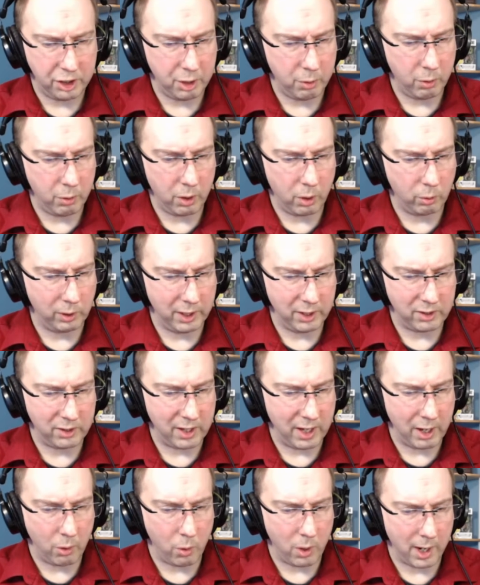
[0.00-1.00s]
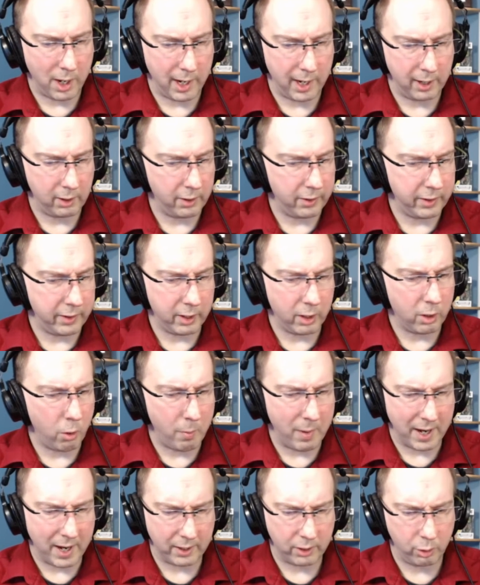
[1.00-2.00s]
she would only stay a while and then go
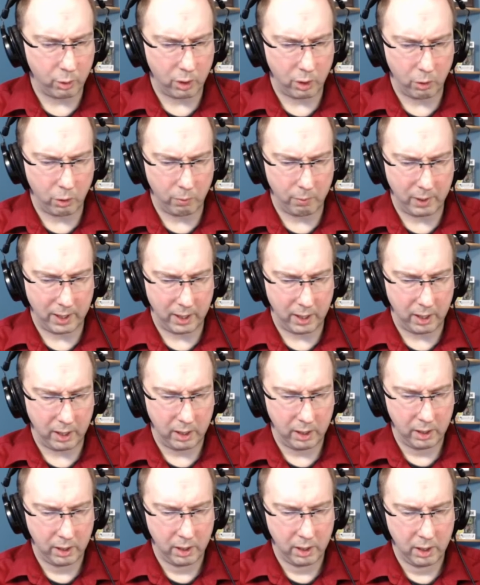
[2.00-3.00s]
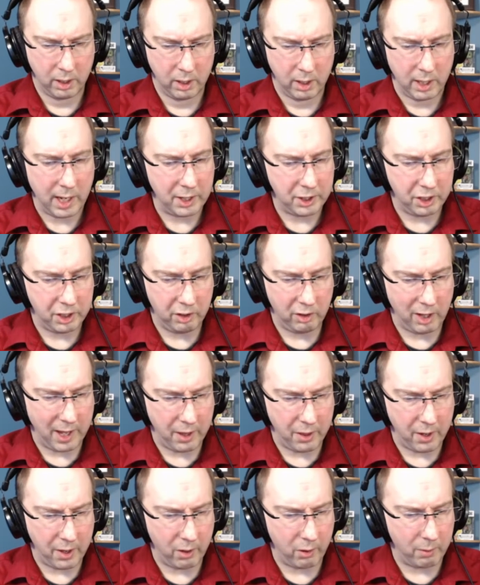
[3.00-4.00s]
back to her own bed. As she
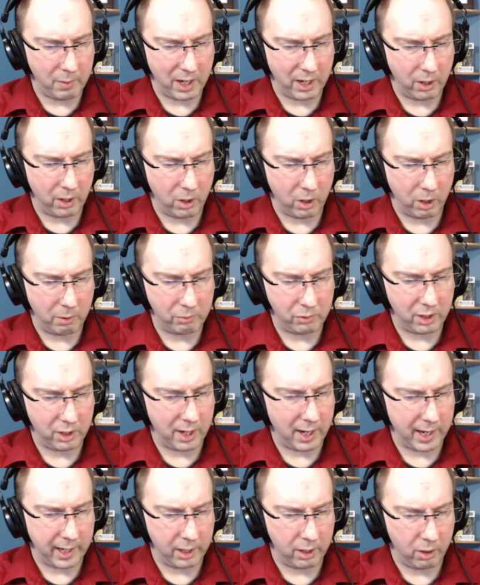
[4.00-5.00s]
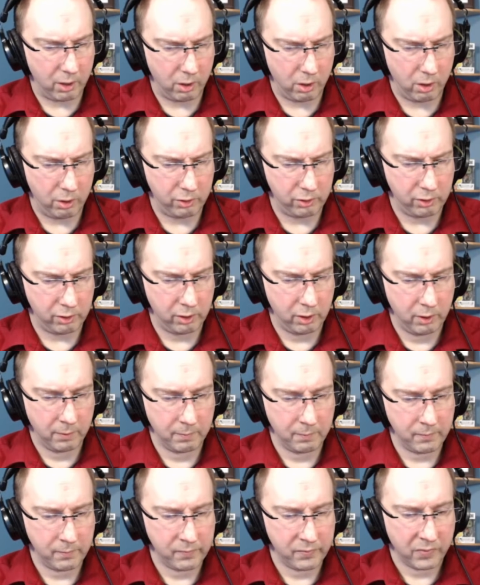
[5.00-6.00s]
lay there in my arms and I in hers,
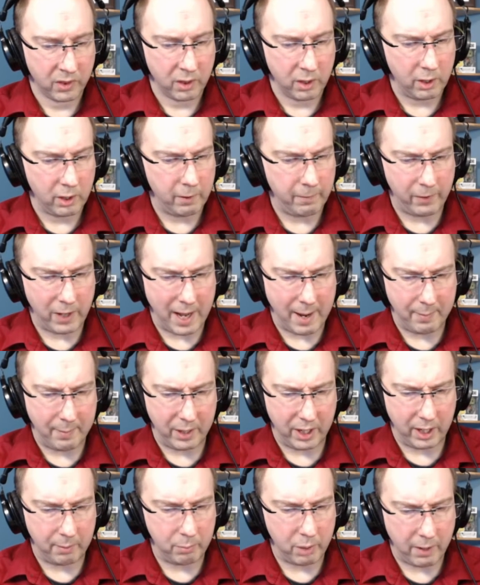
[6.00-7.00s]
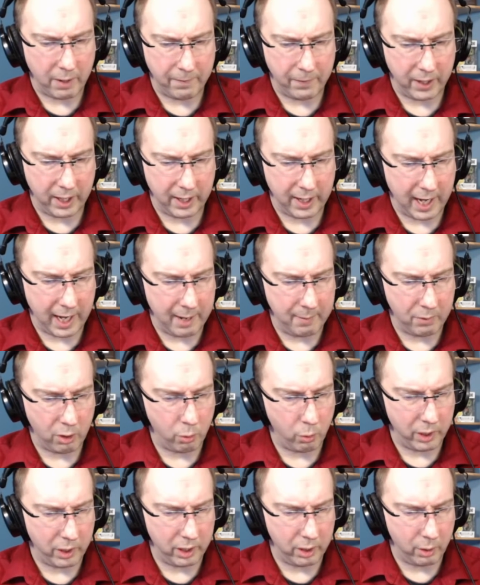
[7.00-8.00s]
the flapping and buffeting came to the
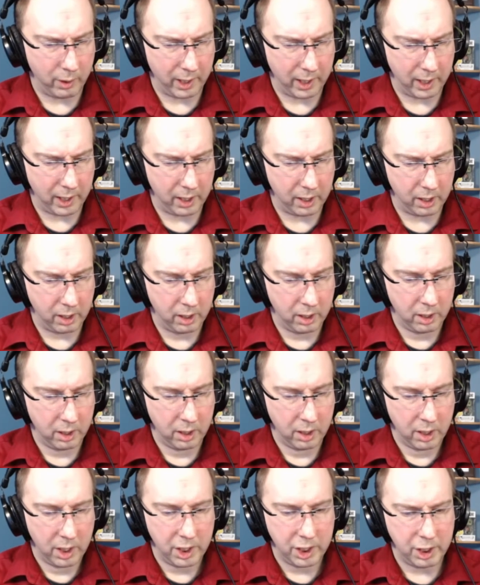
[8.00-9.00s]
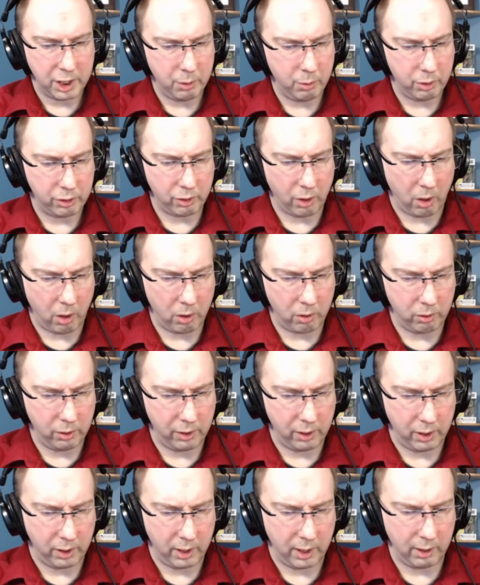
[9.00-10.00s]
window again. She was startled
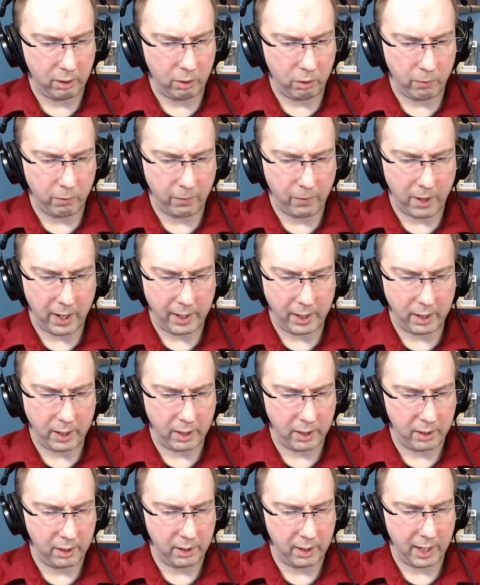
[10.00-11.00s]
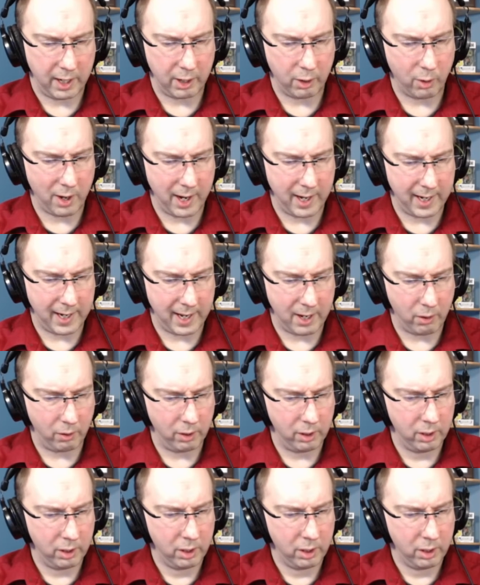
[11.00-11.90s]
and a little frightened, and cried out,